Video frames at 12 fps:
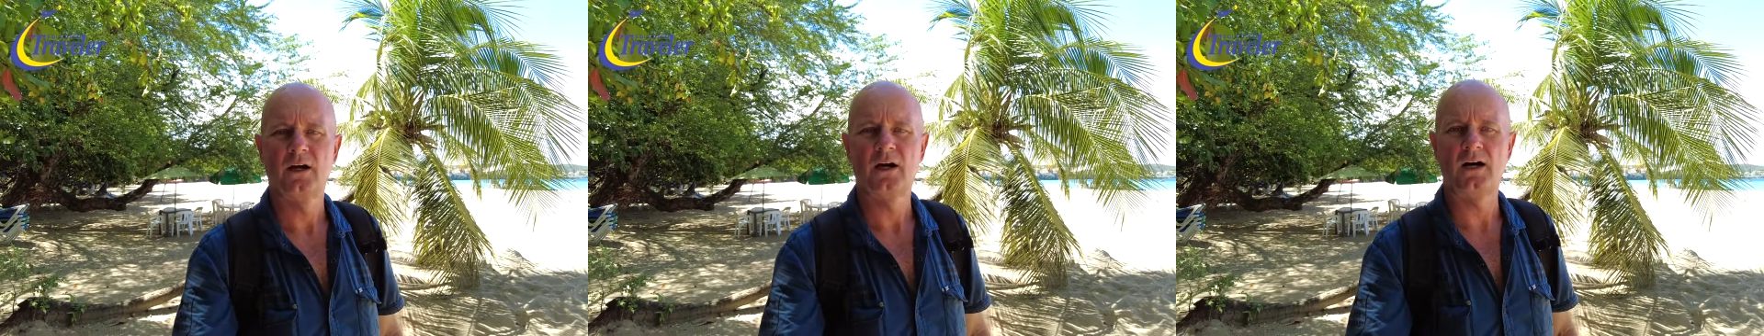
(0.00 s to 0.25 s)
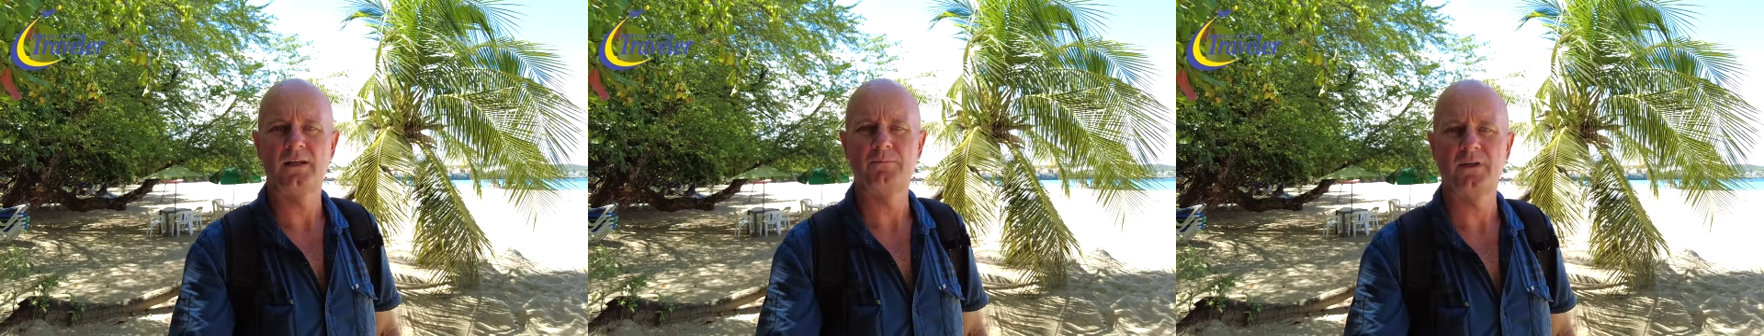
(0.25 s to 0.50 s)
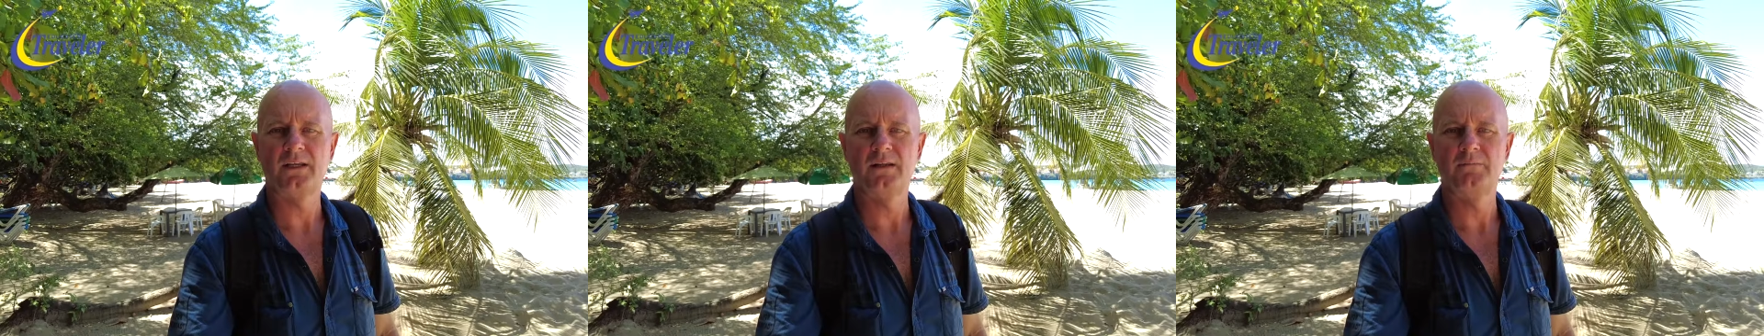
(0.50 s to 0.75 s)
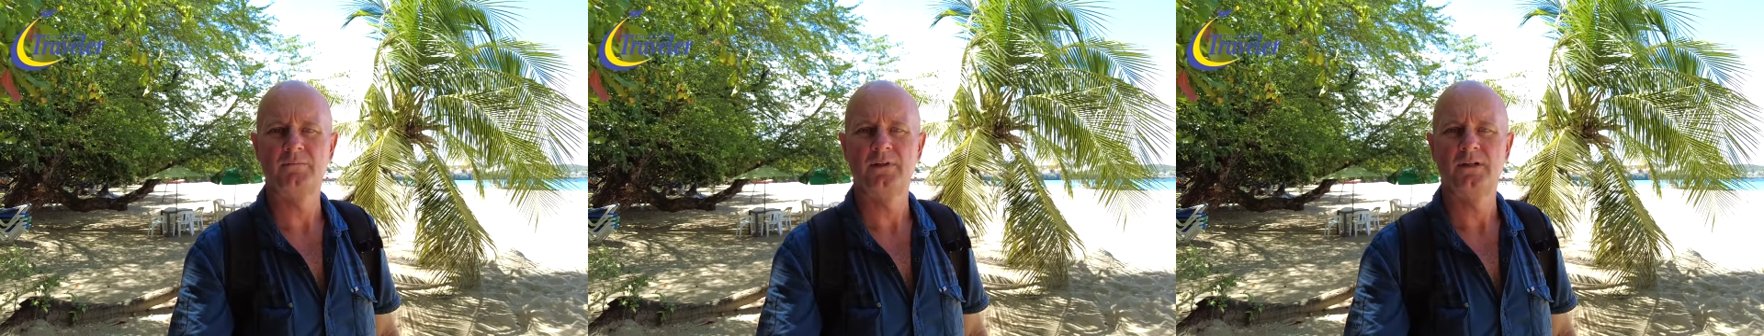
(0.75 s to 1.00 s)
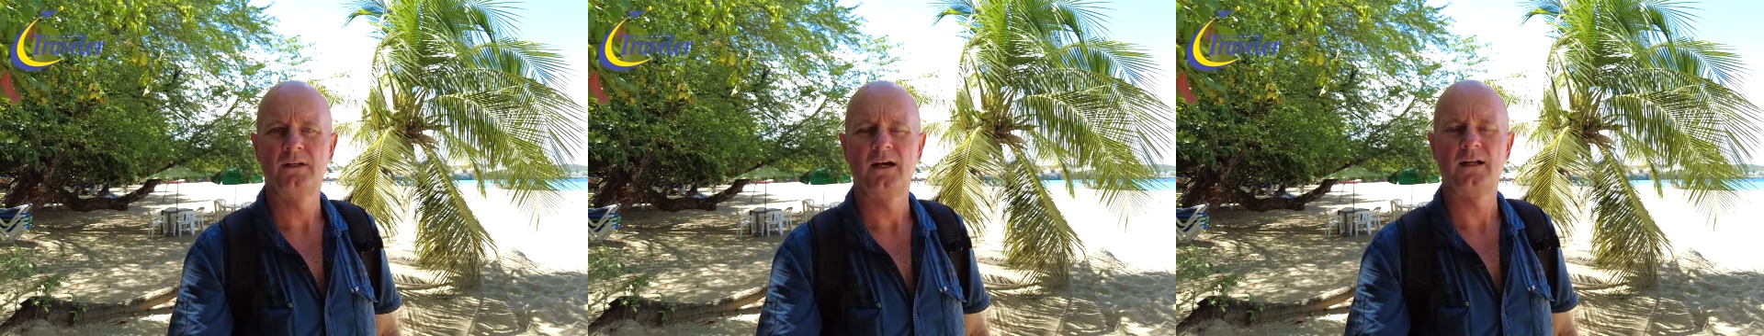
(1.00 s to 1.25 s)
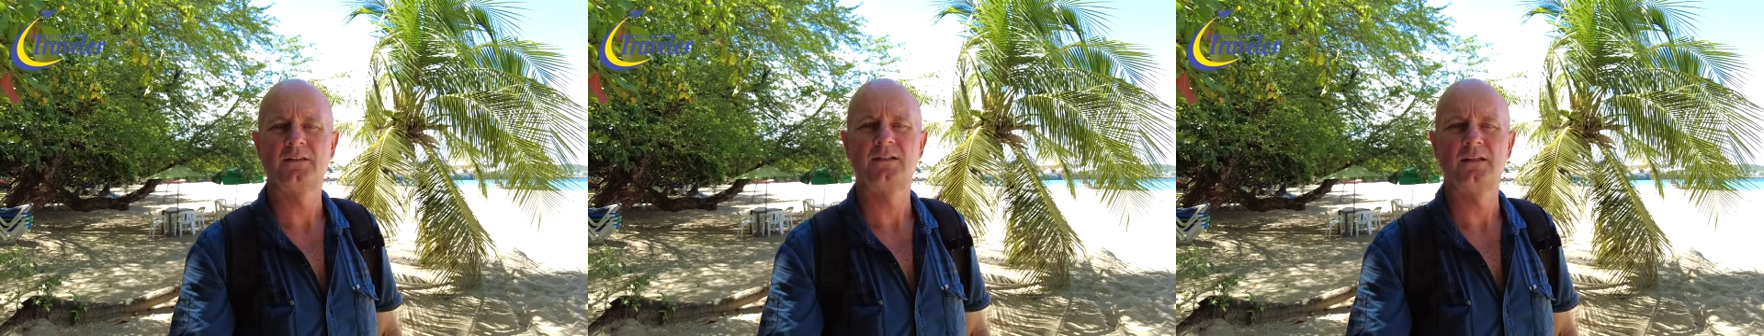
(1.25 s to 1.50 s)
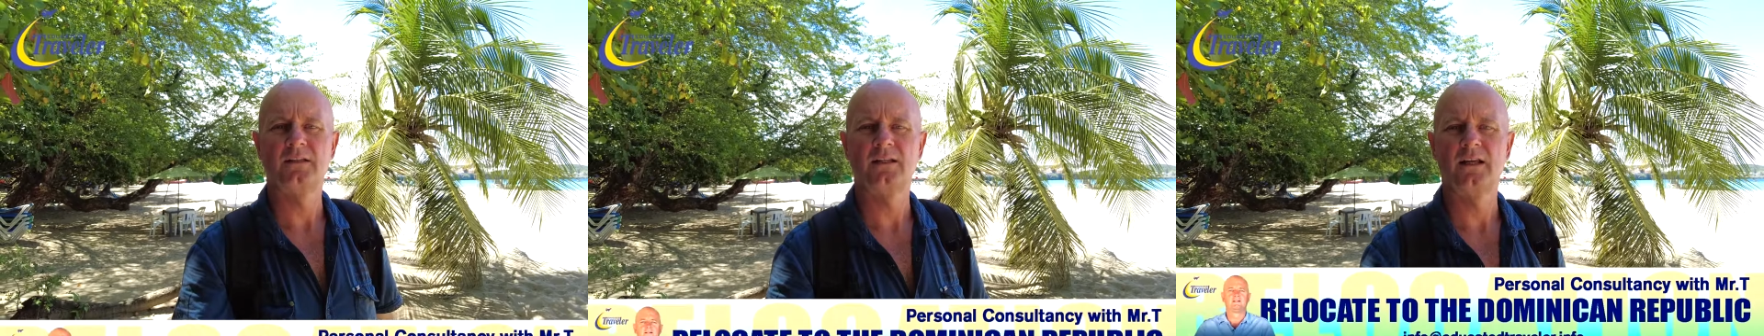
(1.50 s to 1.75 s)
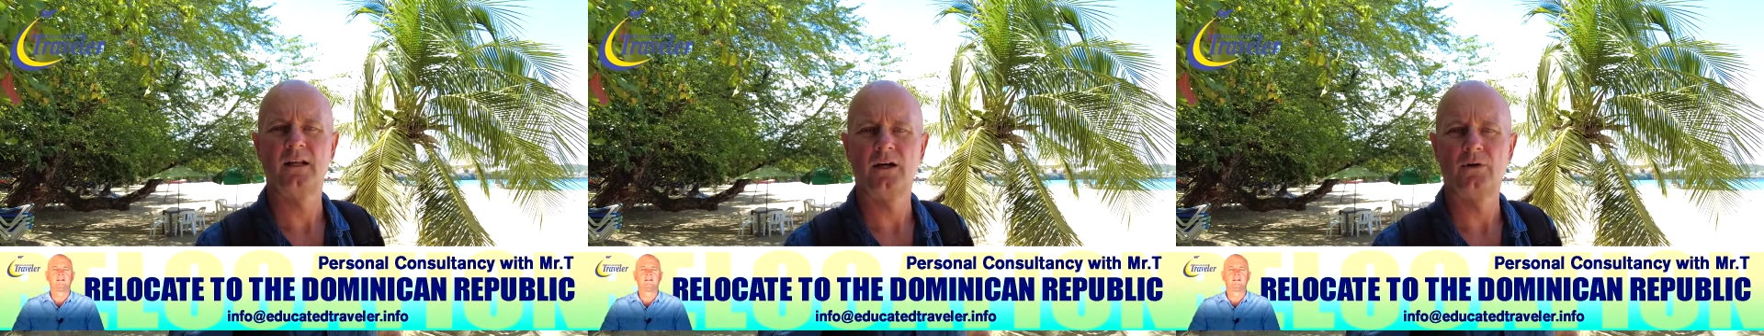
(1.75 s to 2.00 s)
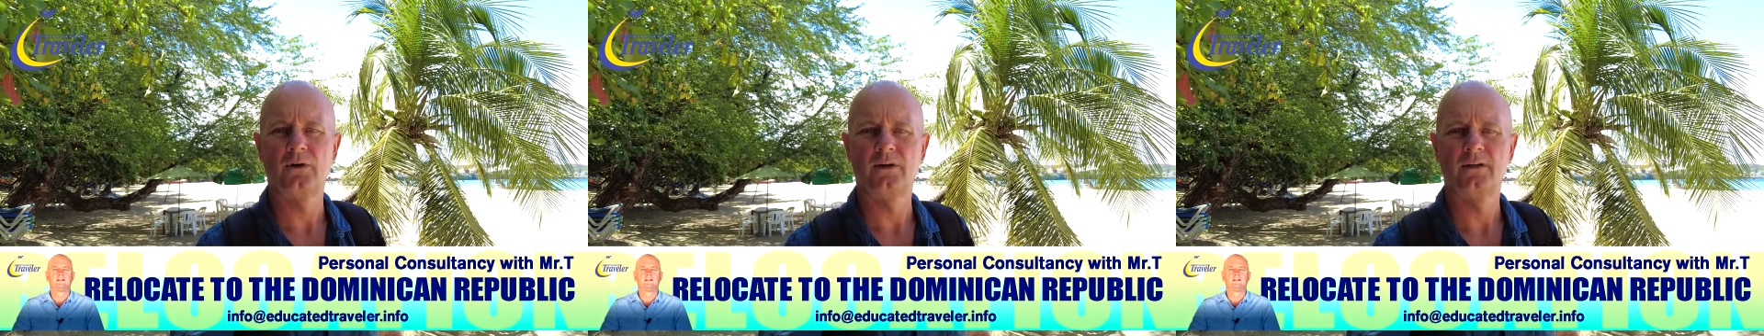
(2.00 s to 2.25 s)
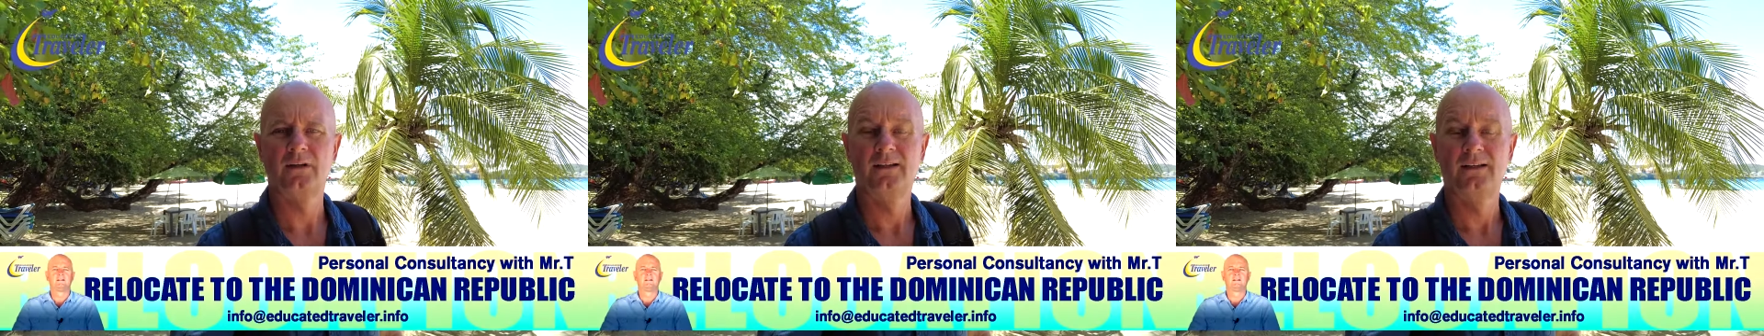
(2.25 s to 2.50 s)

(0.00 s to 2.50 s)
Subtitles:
high beam, until they lower it.